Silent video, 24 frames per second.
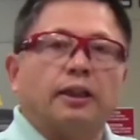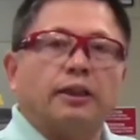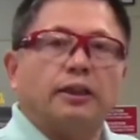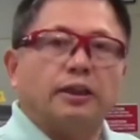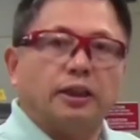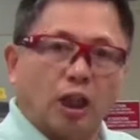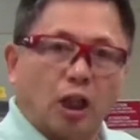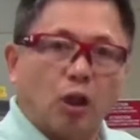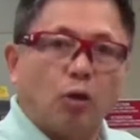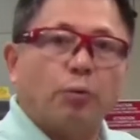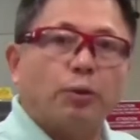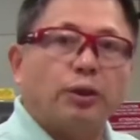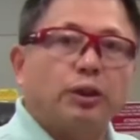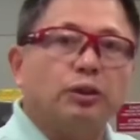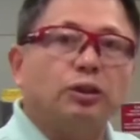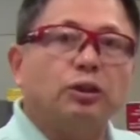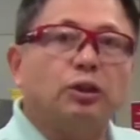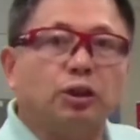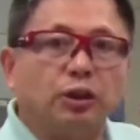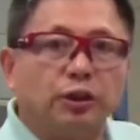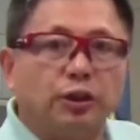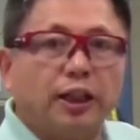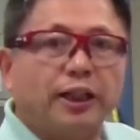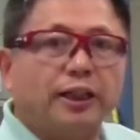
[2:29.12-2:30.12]
Now we're going to
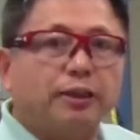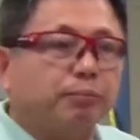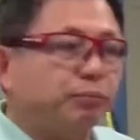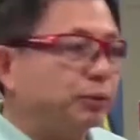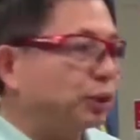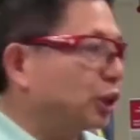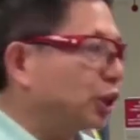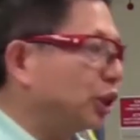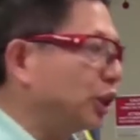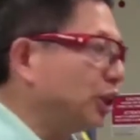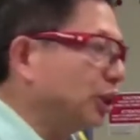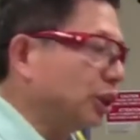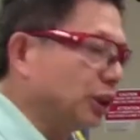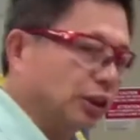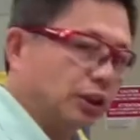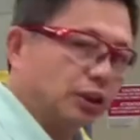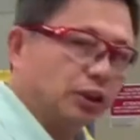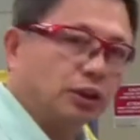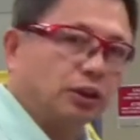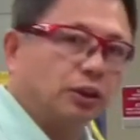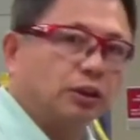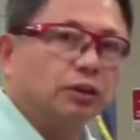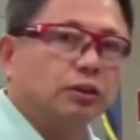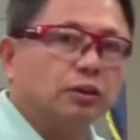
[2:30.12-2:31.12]
connect the machines.
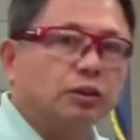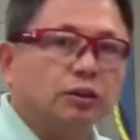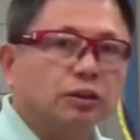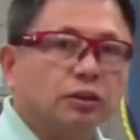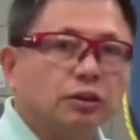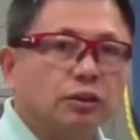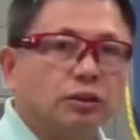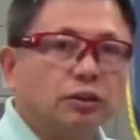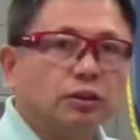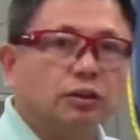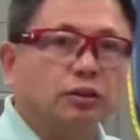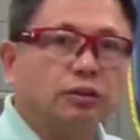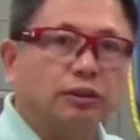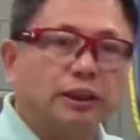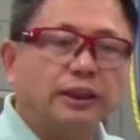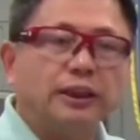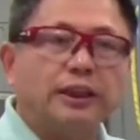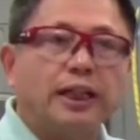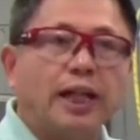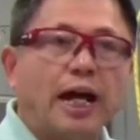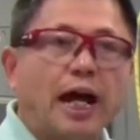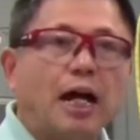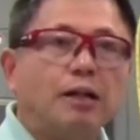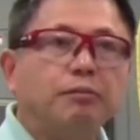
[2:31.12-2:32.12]
So this
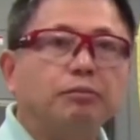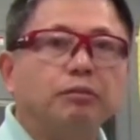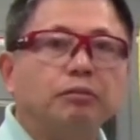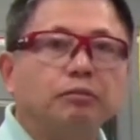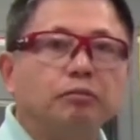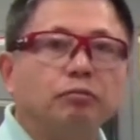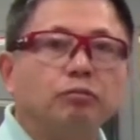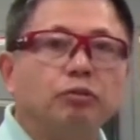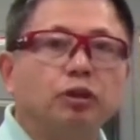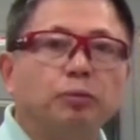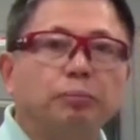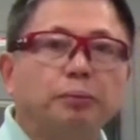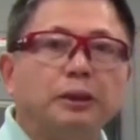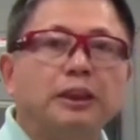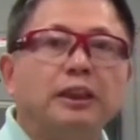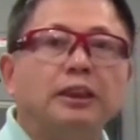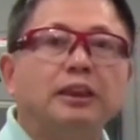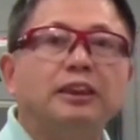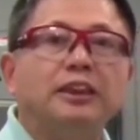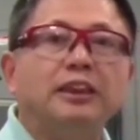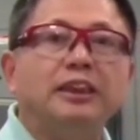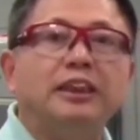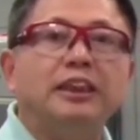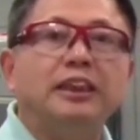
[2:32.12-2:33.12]
lab will be the
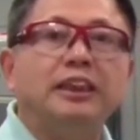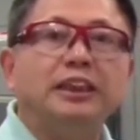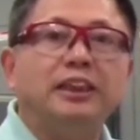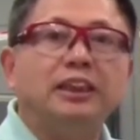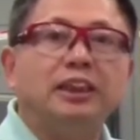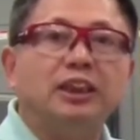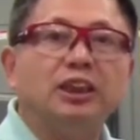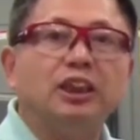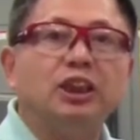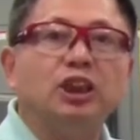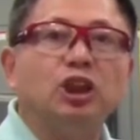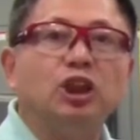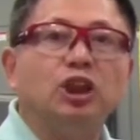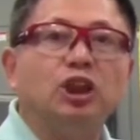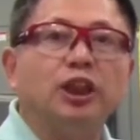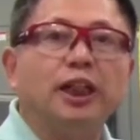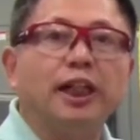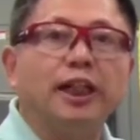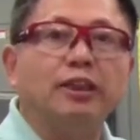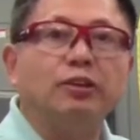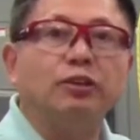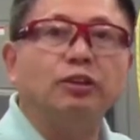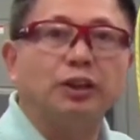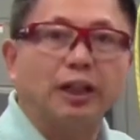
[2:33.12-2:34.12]
DC
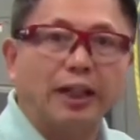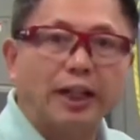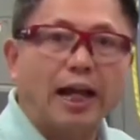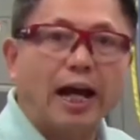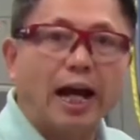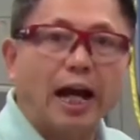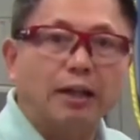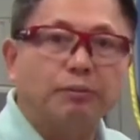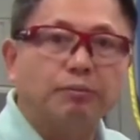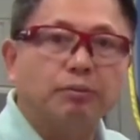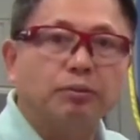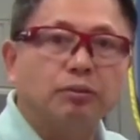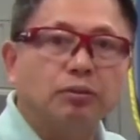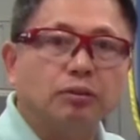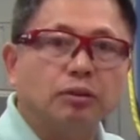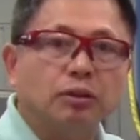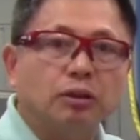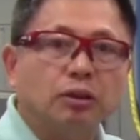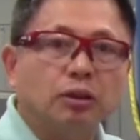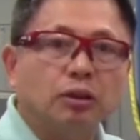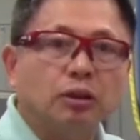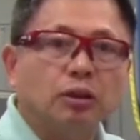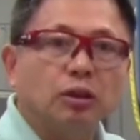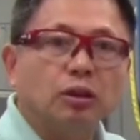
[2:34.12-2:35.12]
generator lab.
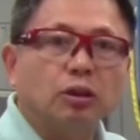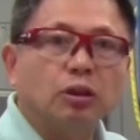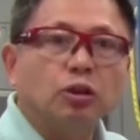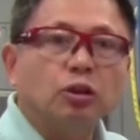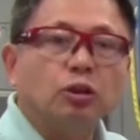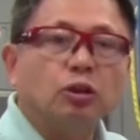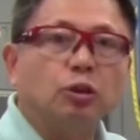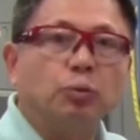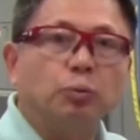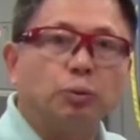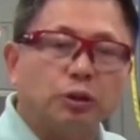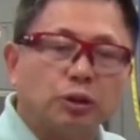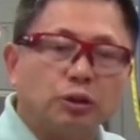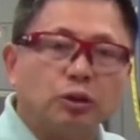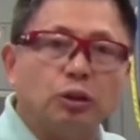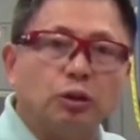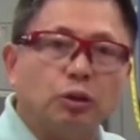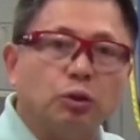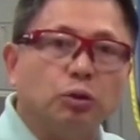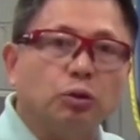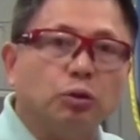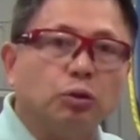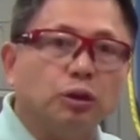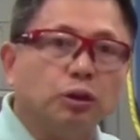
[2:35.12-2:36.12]
So what we're going
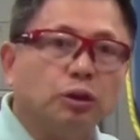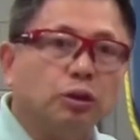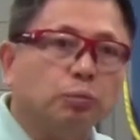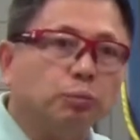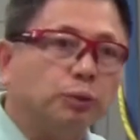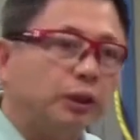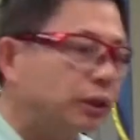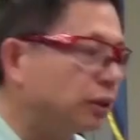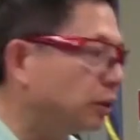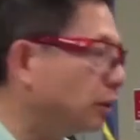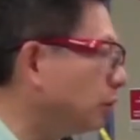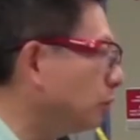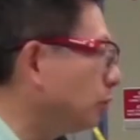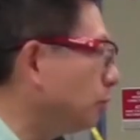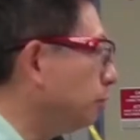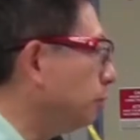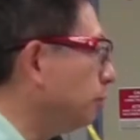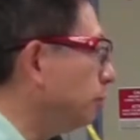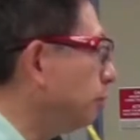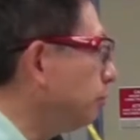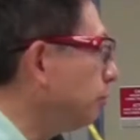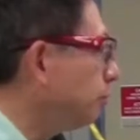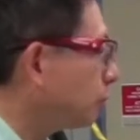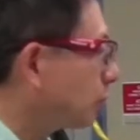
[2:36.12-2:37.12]
to do is we are going to
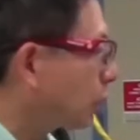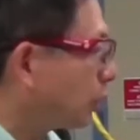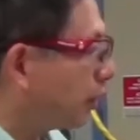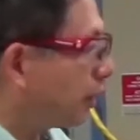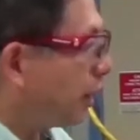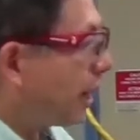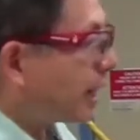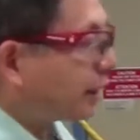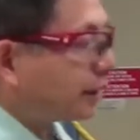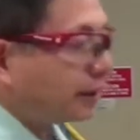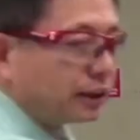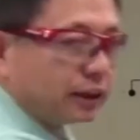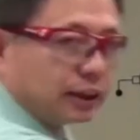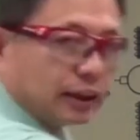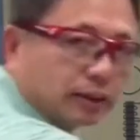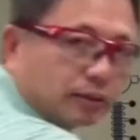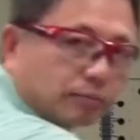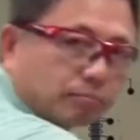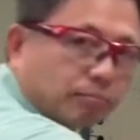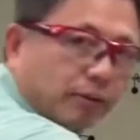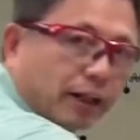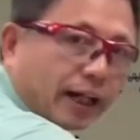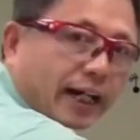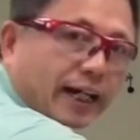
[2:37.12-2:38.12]
connect the
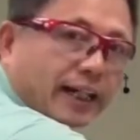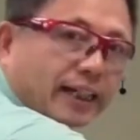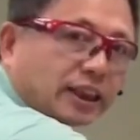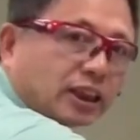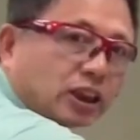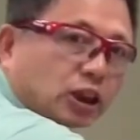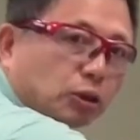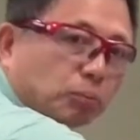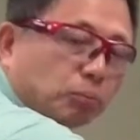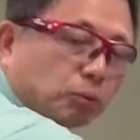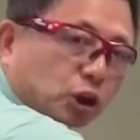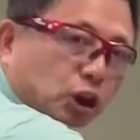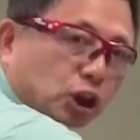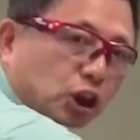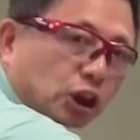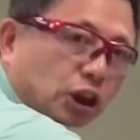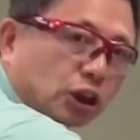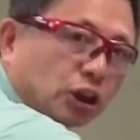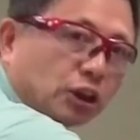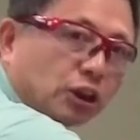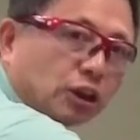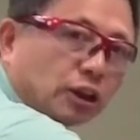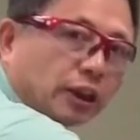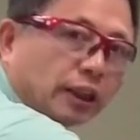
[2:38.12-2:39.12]
AC
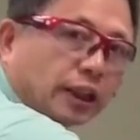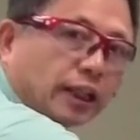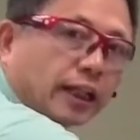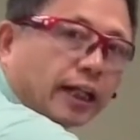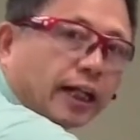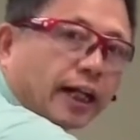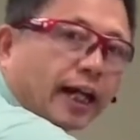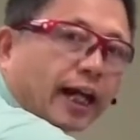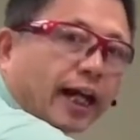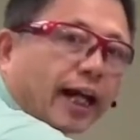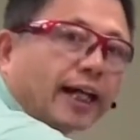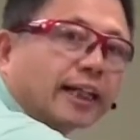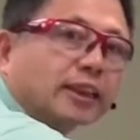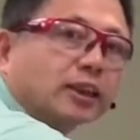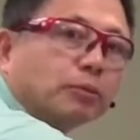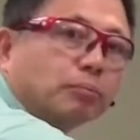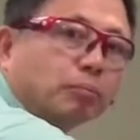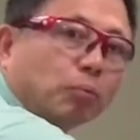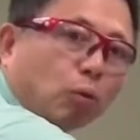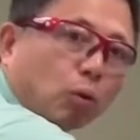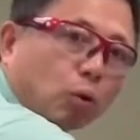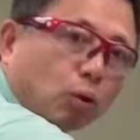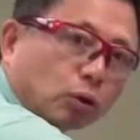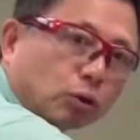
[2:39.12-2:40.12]
machine as a
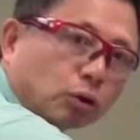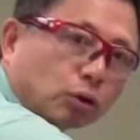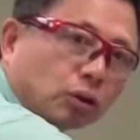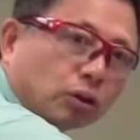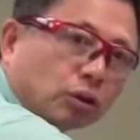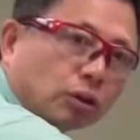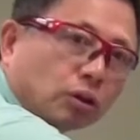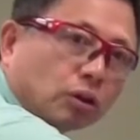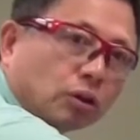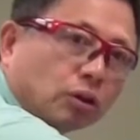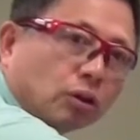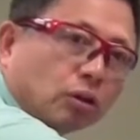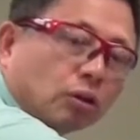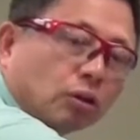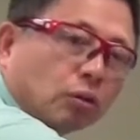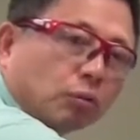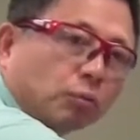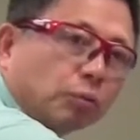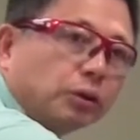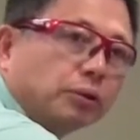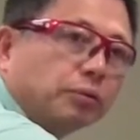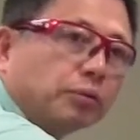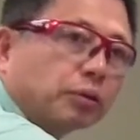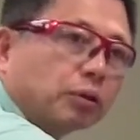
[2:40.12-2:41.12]
motor,
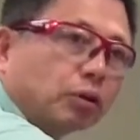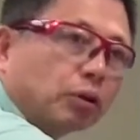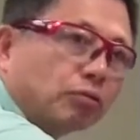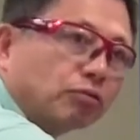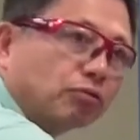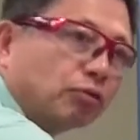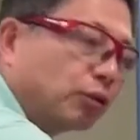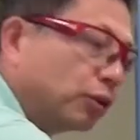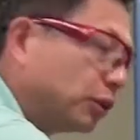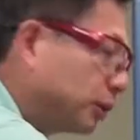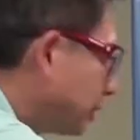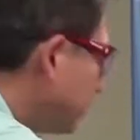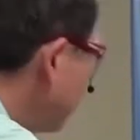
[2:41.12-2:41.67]
which will convert